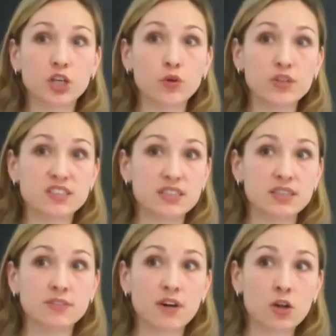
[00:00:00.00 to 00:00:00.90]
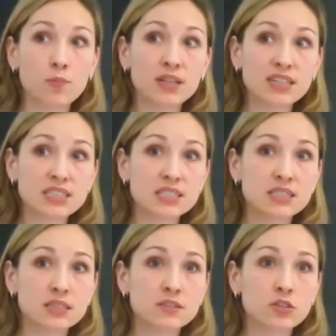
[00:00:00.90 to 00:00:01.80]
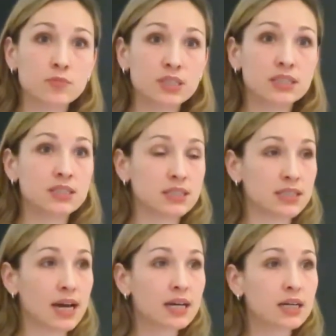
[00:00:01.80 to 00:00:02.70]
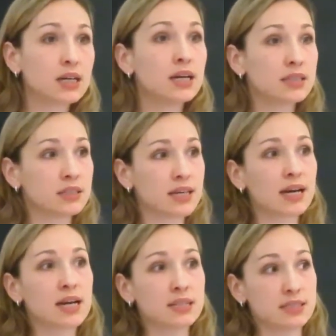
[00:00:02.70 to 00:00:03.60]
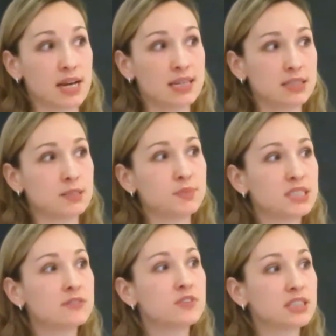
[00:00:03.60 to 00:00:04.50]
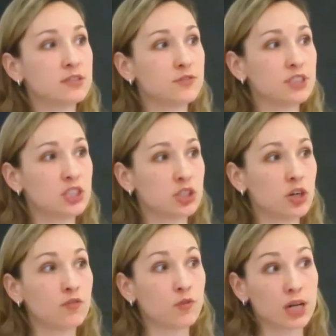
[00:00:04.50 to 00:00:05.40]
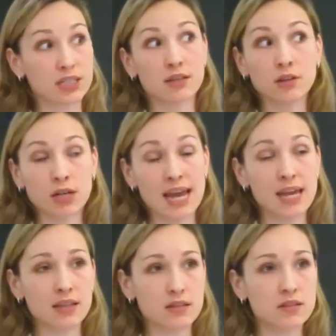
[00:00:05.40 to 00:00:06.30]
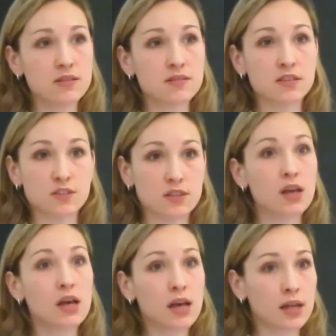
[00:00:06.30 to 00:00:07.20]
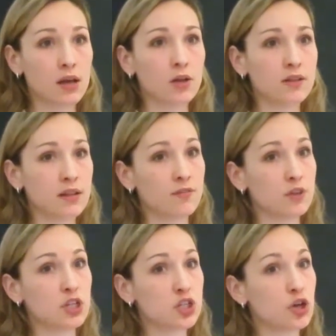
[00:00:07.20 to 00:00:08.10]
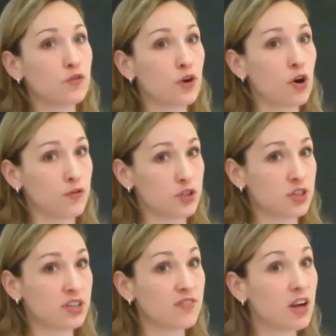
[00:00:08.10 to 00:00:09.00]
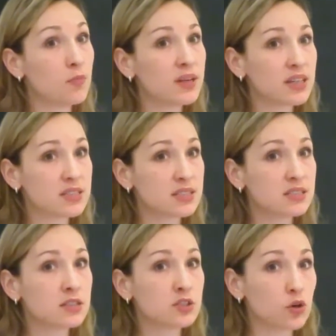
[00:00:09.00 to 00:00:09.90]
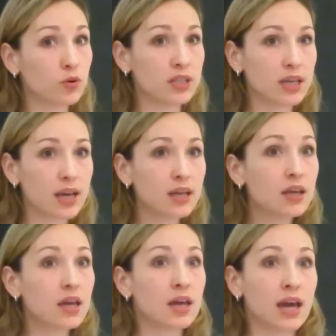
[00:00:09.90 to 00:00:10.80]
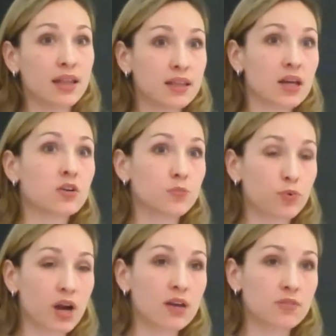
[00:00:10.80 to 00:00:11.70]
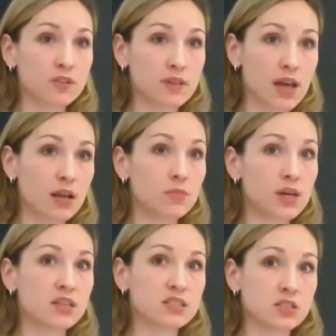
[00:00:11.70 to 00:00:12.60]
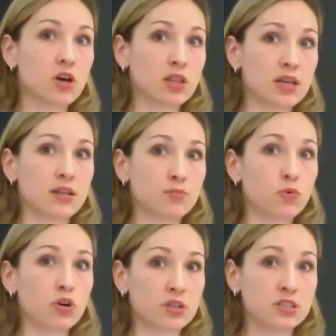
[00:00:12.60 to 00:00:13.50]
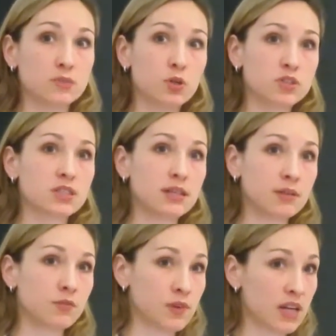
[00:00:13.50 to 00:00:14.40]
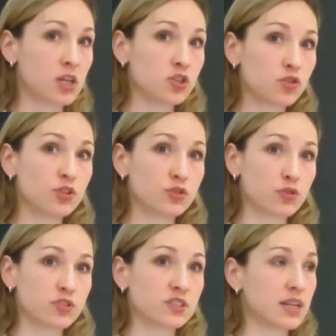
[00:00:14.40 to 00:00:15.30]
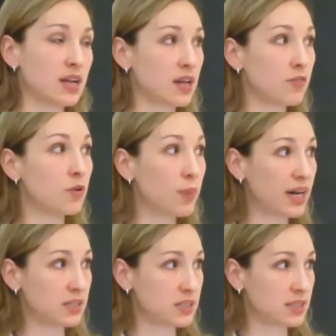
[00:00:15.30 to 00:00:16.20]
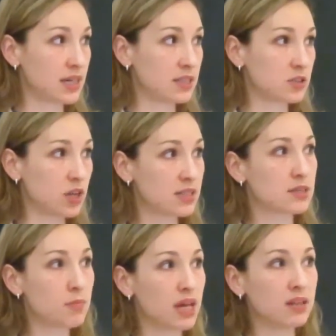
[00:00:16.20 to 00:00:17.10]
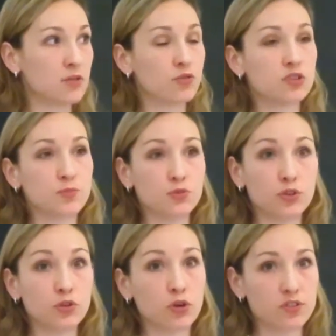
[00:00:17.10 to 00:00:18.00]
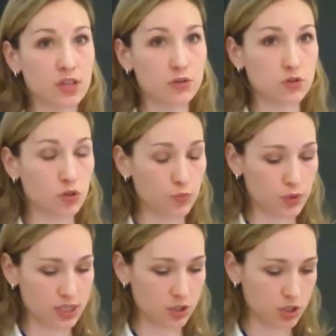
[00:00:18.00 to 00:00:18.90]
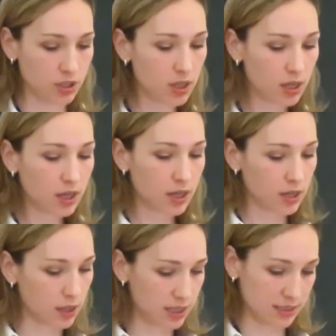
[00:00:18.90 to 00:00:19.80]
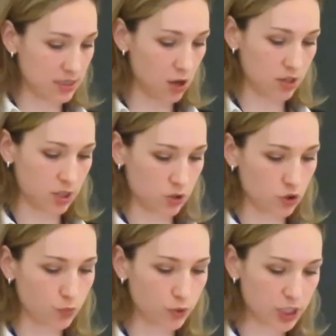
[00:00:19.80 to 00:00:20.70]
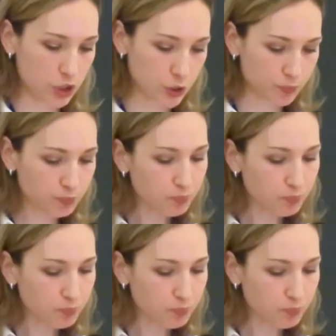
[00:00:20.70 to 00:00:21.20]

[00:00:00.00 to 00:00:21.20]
the OECD Development Assistance Committee, the DAC. The DAC has a specific definition of what aid is. It's the definition of official development assistance, ODA, and there the private element is not that important. It's mostly financial resources that are given by the state. So that's the main difference between North-South cooperation and South-South cooperation.